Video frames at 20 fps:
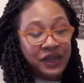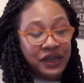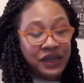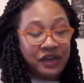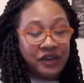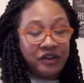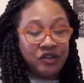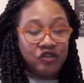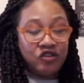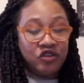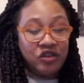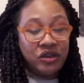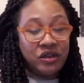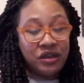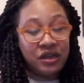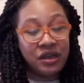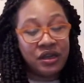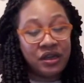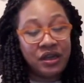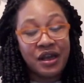energy,
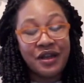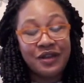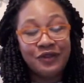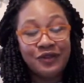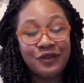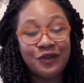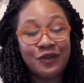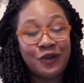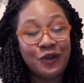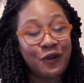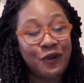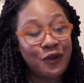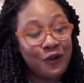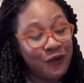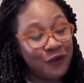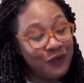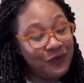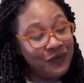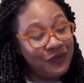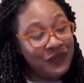you
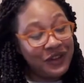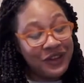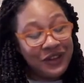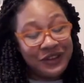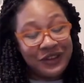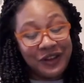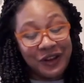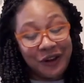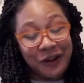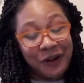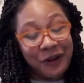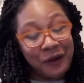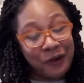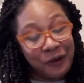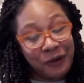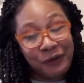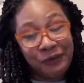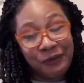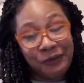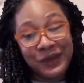know, the
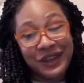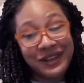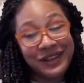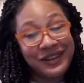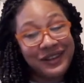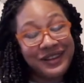hermit